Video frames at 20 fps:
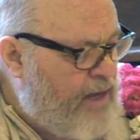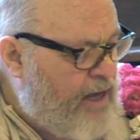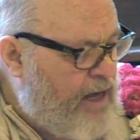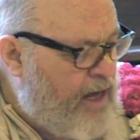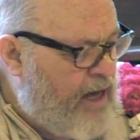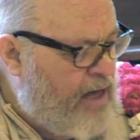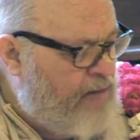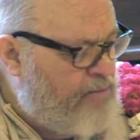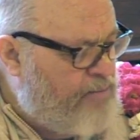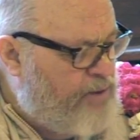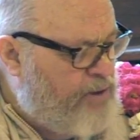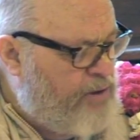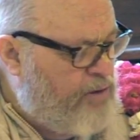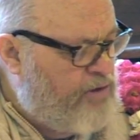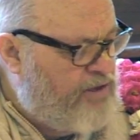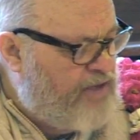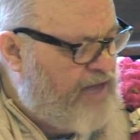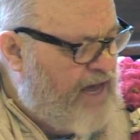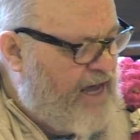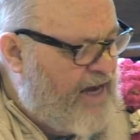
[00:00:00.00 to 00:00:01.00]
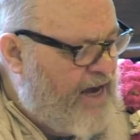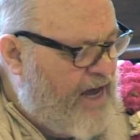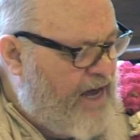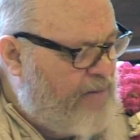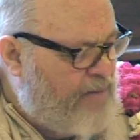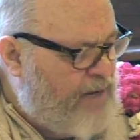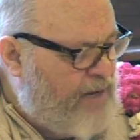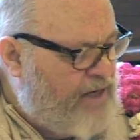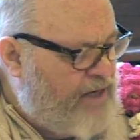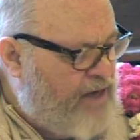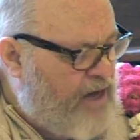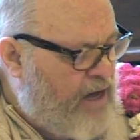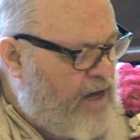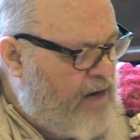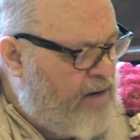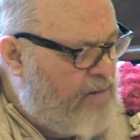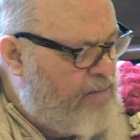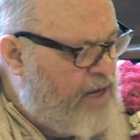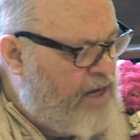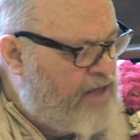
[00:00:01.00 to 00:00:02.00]
abhyutanam
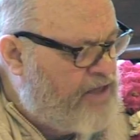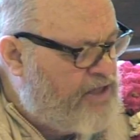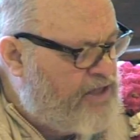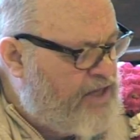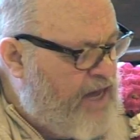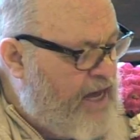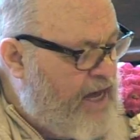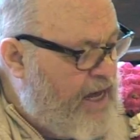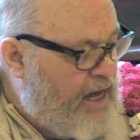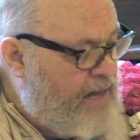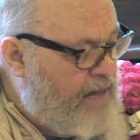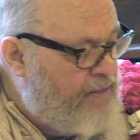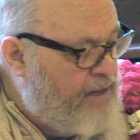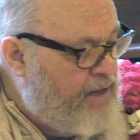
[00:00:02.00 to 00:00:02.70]
dharmasya